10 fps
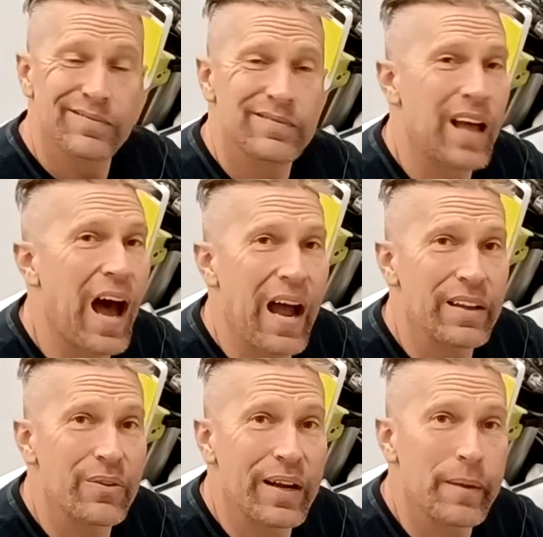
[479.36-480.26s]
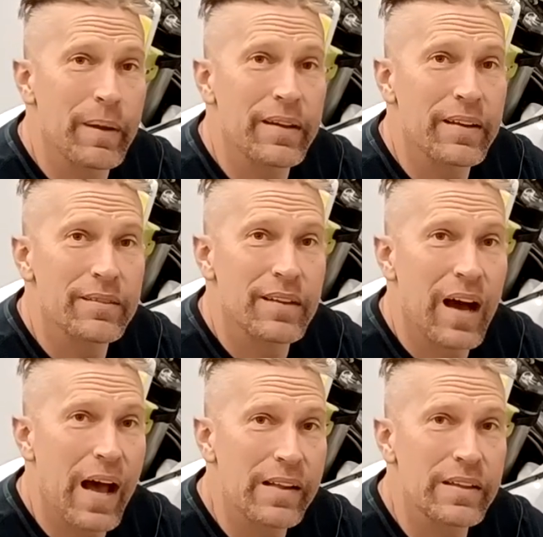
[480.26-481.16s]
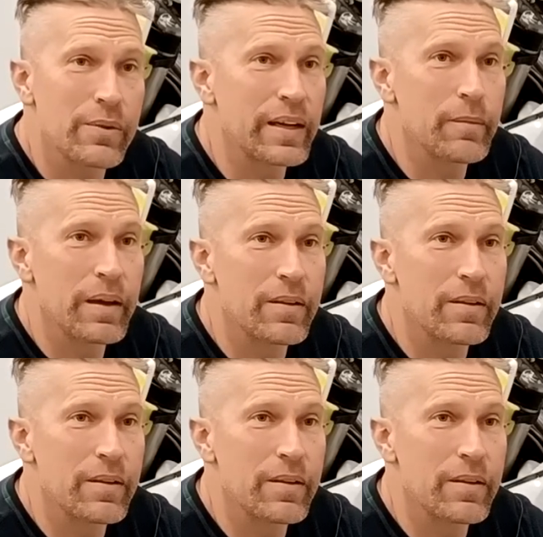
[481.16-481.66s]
Highly recommend it. Highly recommend a